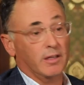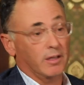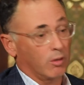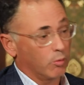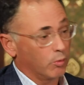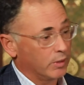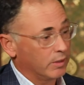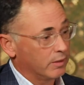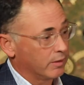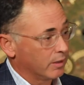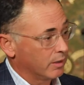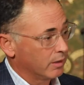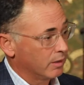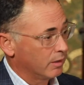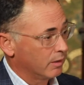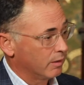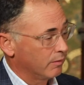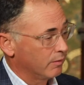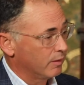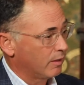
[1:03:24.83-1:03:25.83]
You know, we
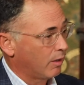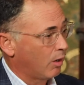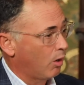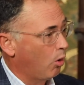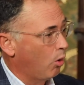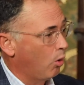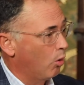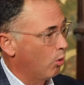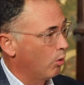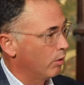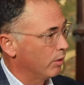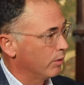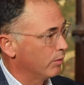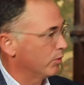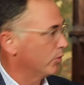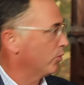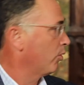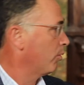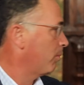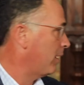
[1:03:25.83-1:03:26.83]
the the whole it
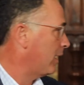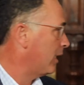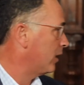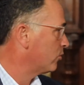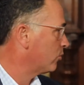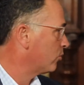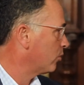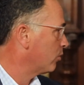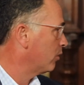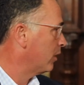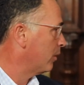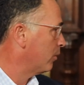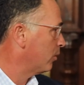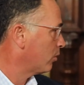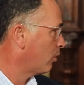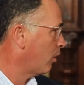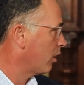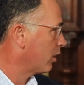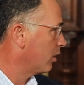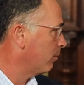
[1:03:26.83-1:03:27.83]
was a repository they were
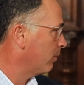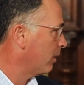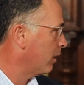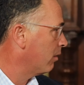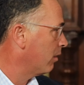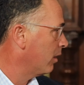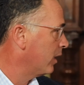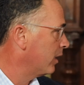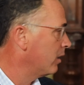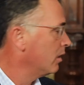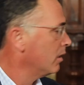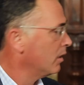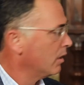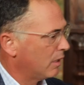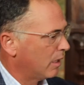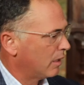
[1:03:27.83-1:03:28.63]
talking about, right? Yeah.